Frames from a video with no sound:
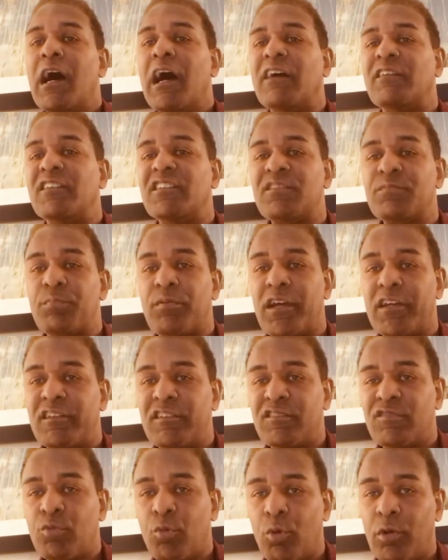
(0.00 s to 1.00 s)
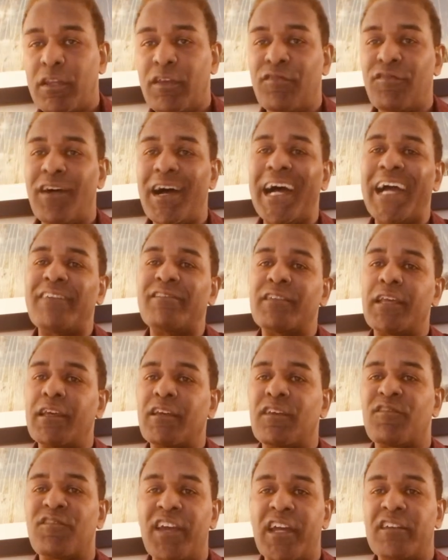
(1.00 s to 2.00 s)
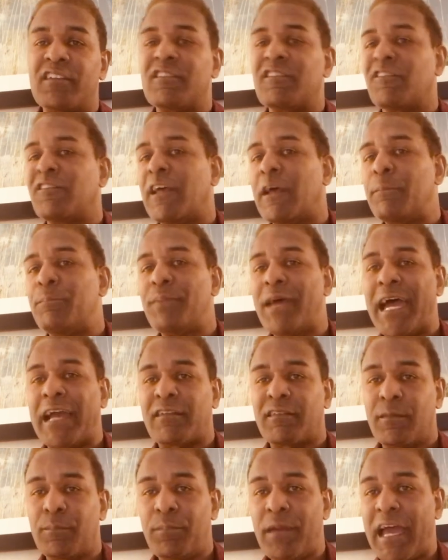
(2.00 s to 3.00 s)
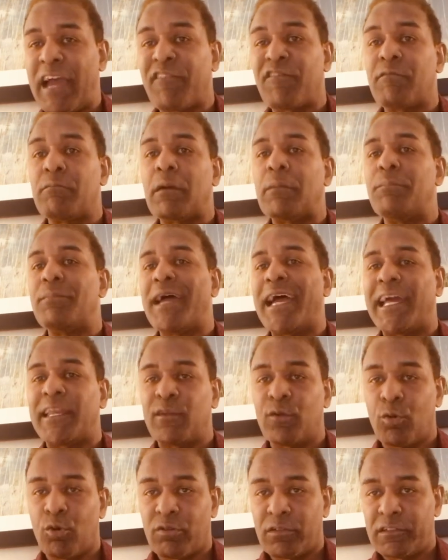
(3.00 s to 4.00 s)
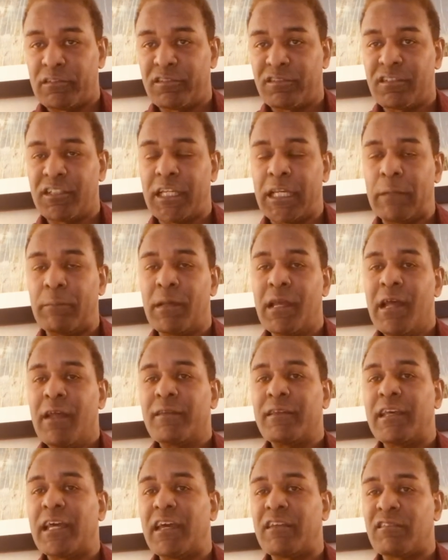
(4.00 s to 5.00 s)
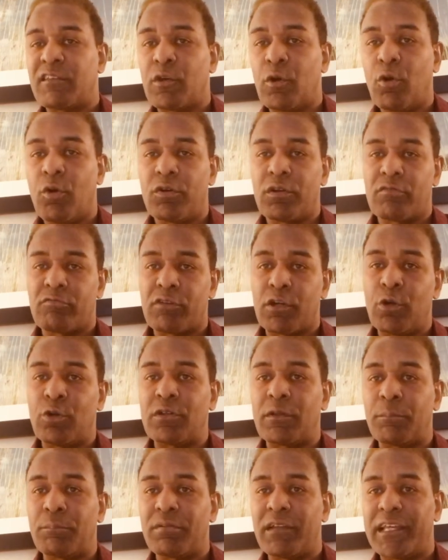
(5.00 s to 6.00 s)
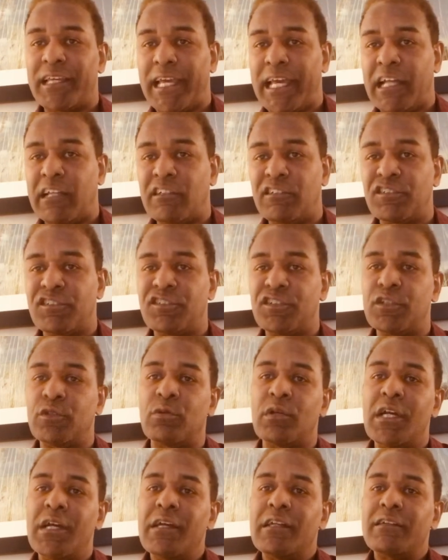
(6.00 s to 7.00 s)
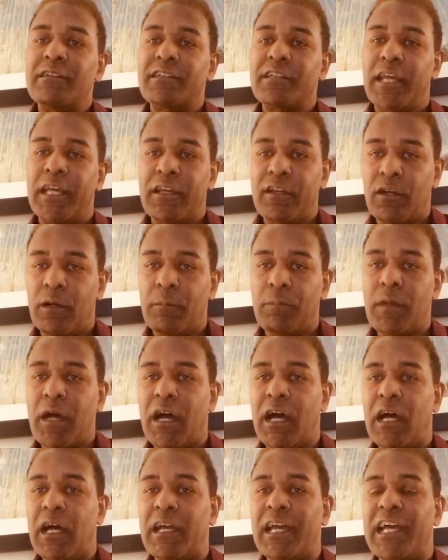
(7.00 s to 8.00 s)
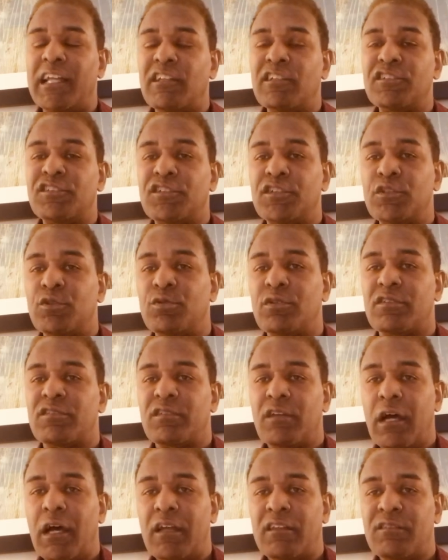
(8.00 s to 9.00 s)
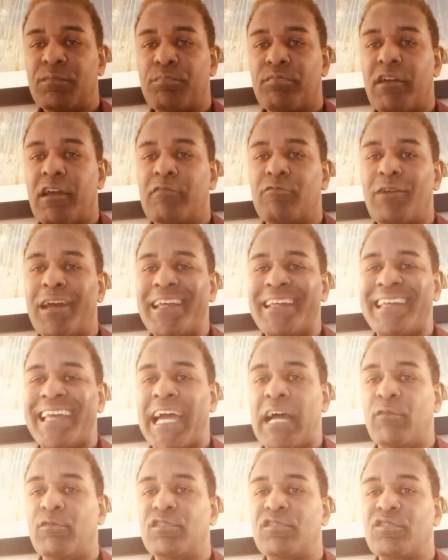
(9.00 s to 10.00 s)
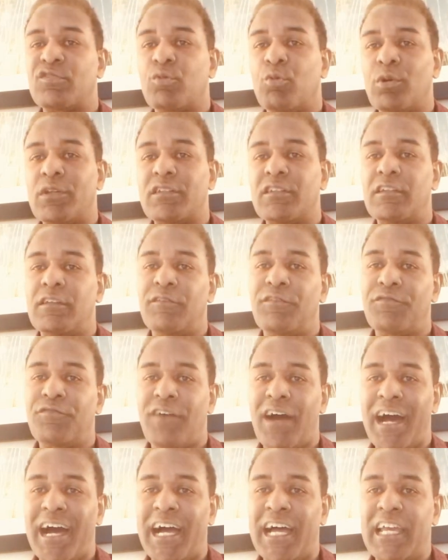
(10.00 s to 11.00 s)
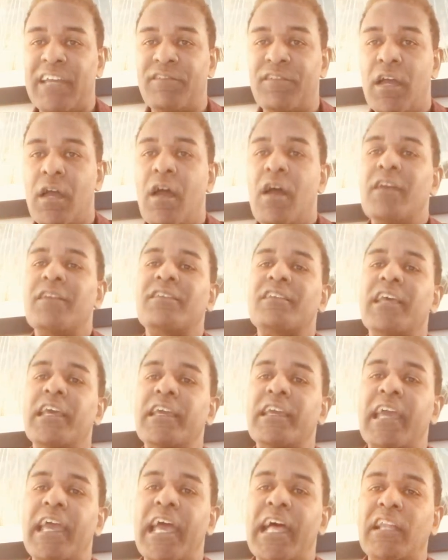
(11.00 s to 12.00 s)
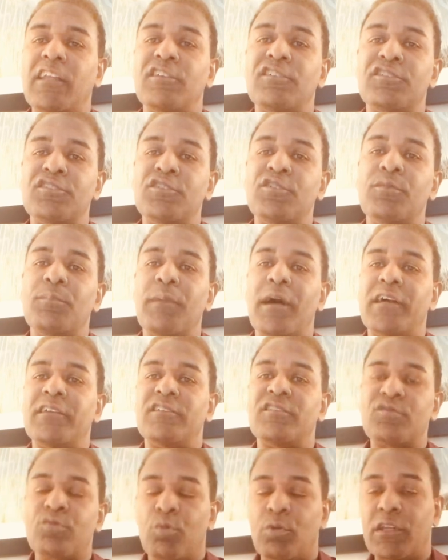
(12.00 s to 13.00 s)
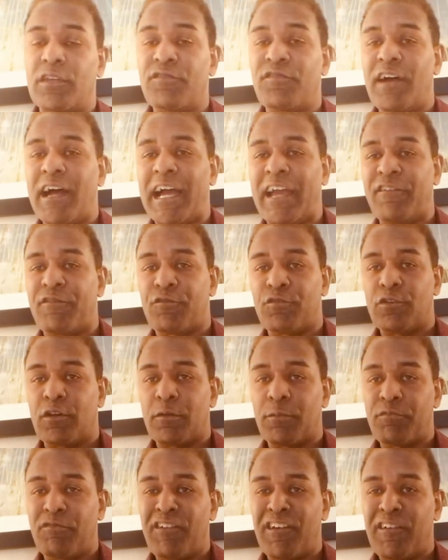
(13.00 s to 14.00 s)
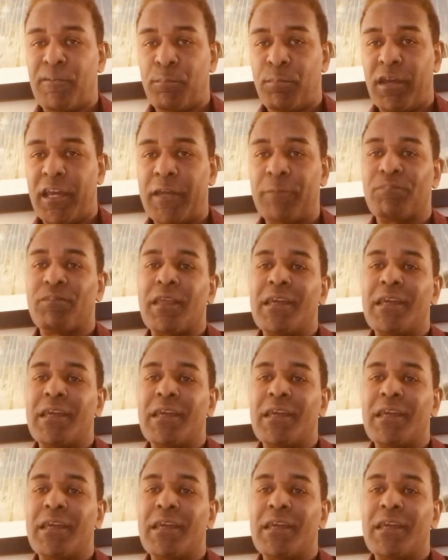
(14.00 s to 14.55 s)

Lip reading: This spread is 25. Take advantage of that back-to-back from a bad New Orleans team that has to go on the road and play LSU. Take them, LSU, the spread right now is 25. Take LSU minus 25 for your free pick.